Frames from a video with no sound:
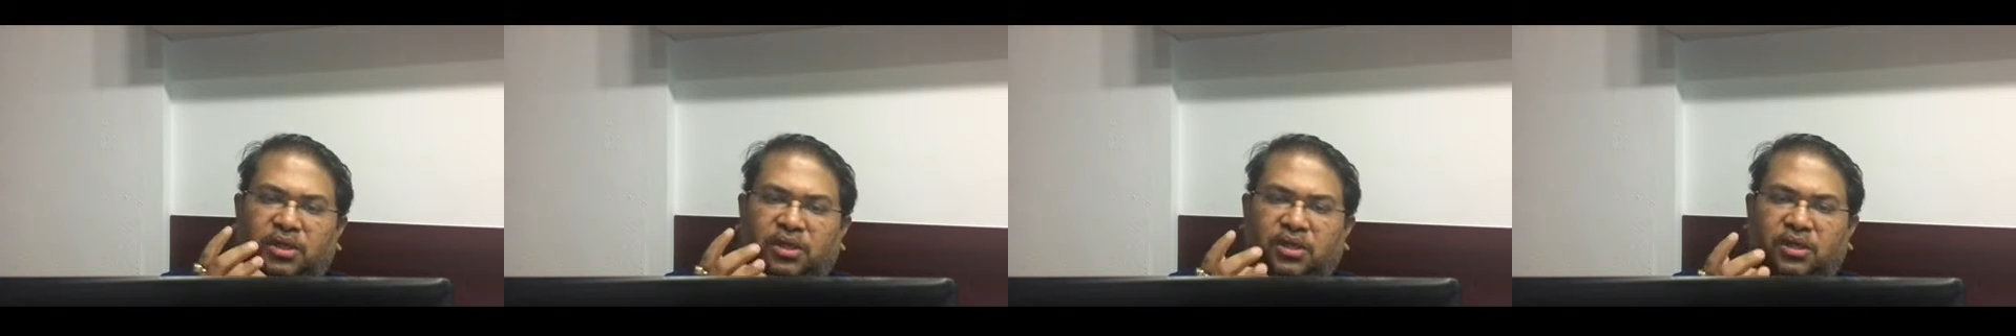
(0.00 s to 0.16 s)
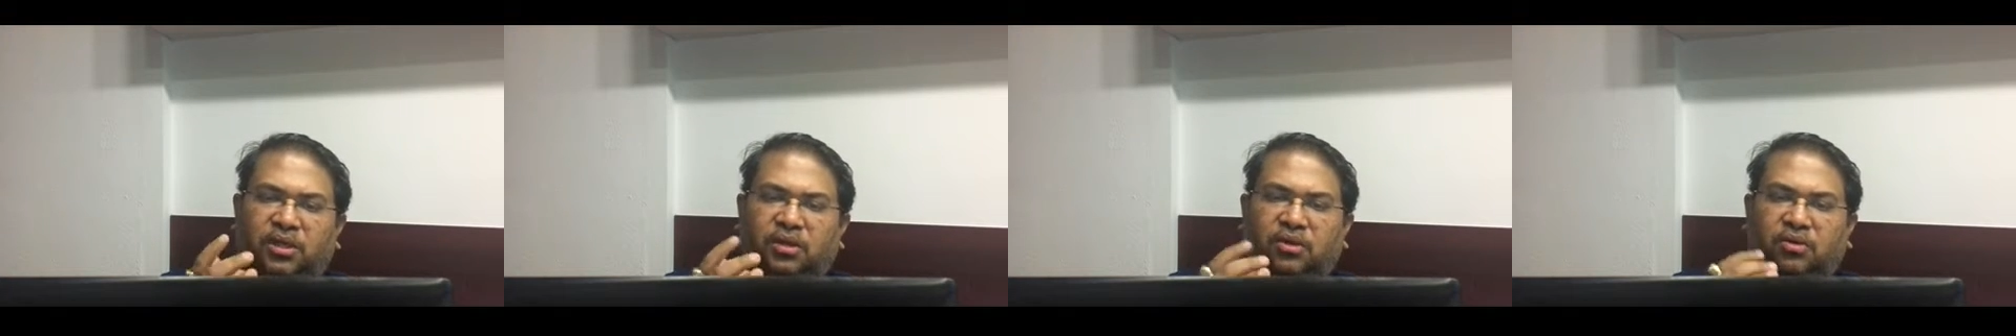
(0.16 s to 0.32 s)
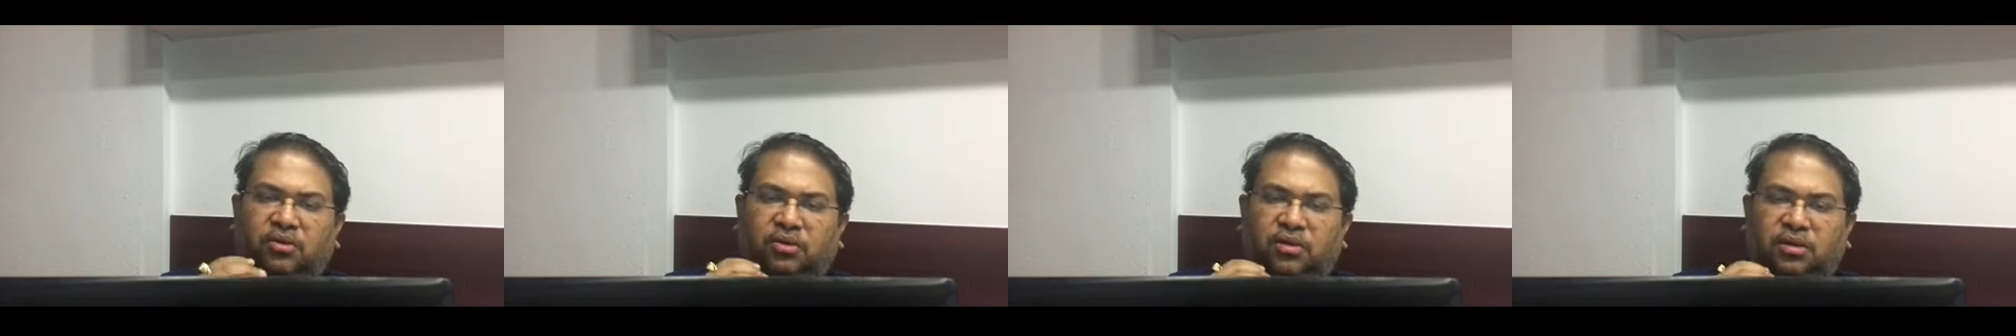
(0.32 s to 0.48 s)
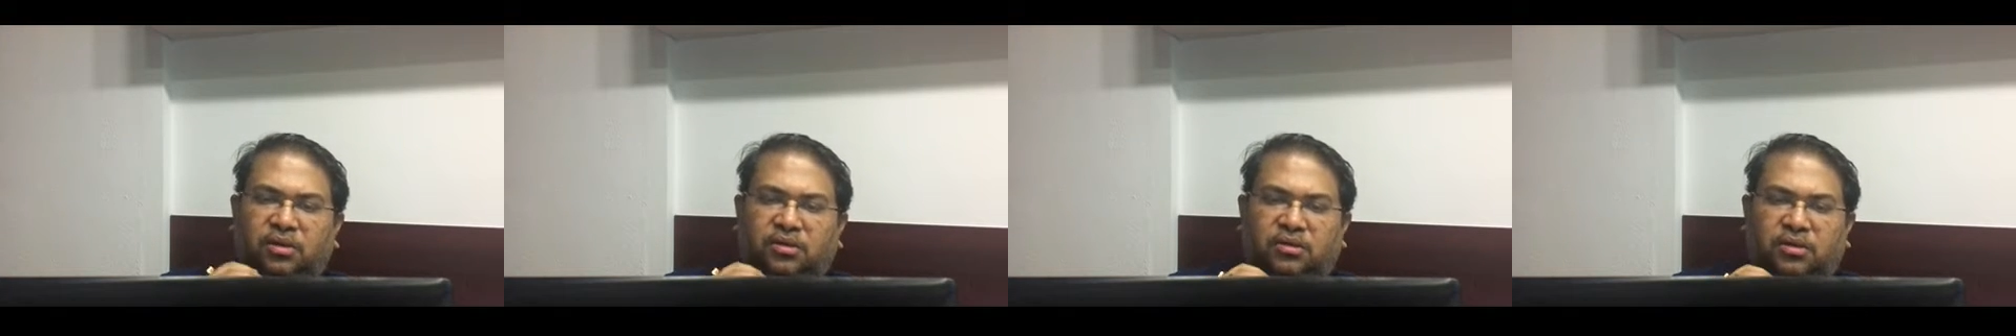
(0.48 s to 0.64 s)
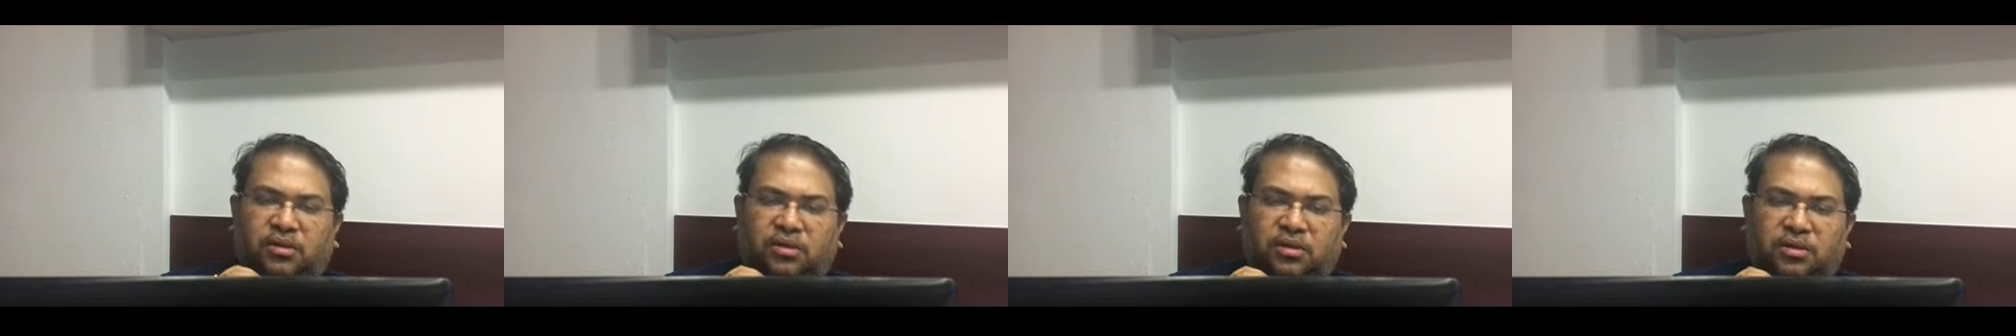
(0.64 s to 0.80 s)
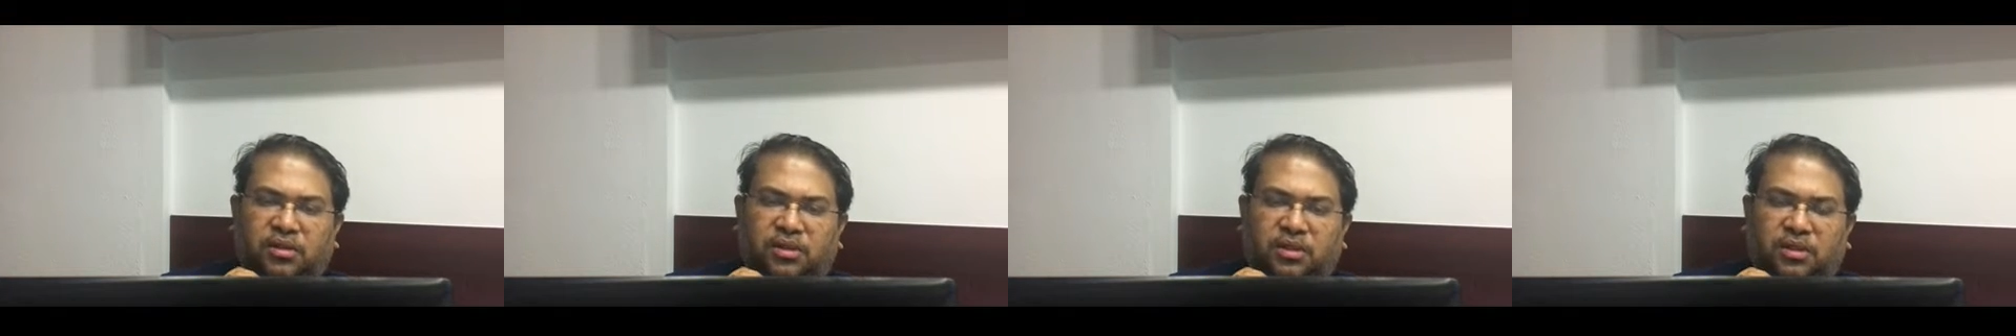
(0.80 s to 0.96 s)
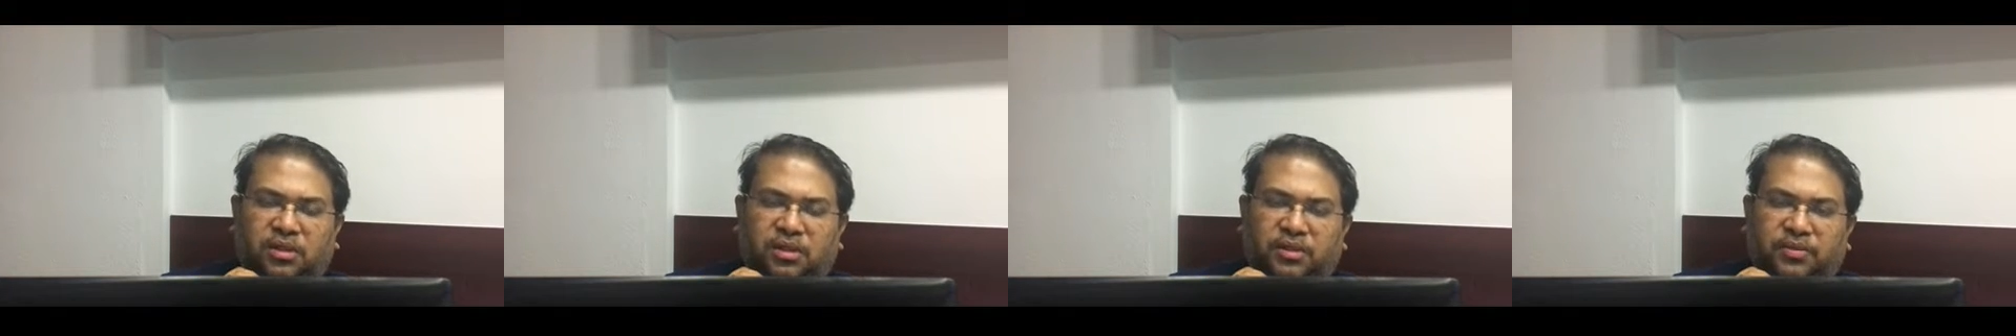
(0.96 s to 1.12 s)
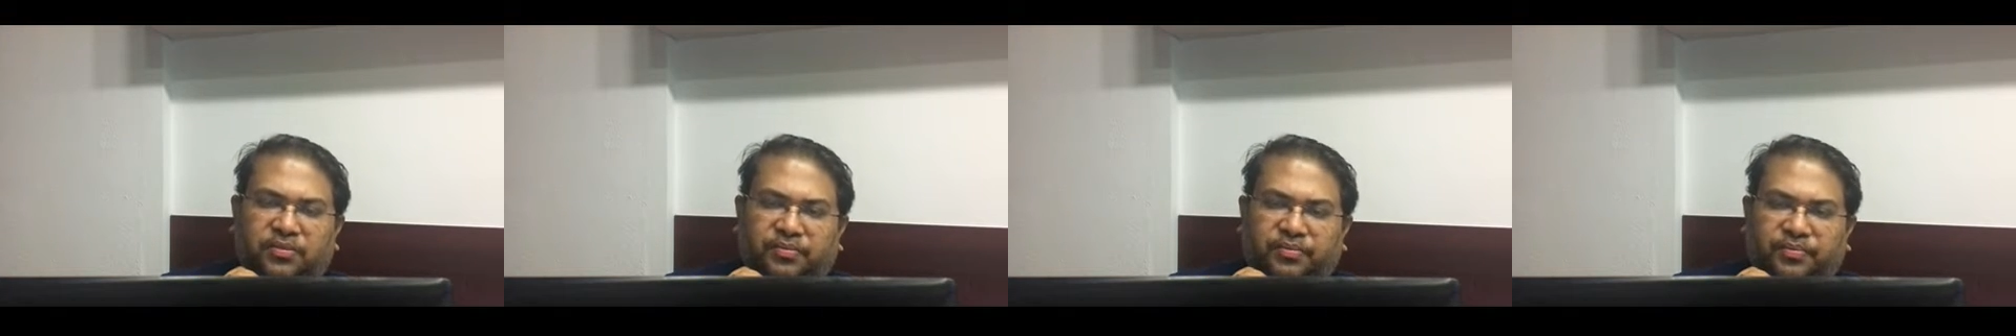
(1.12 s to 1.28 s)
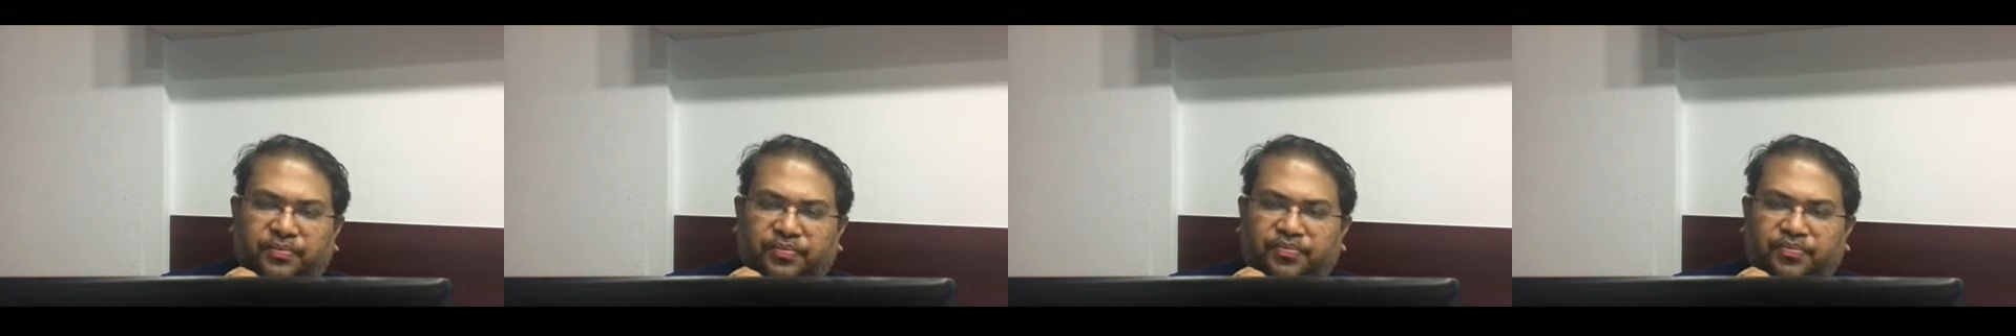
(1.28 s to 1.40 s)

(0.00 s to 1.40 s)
any local authority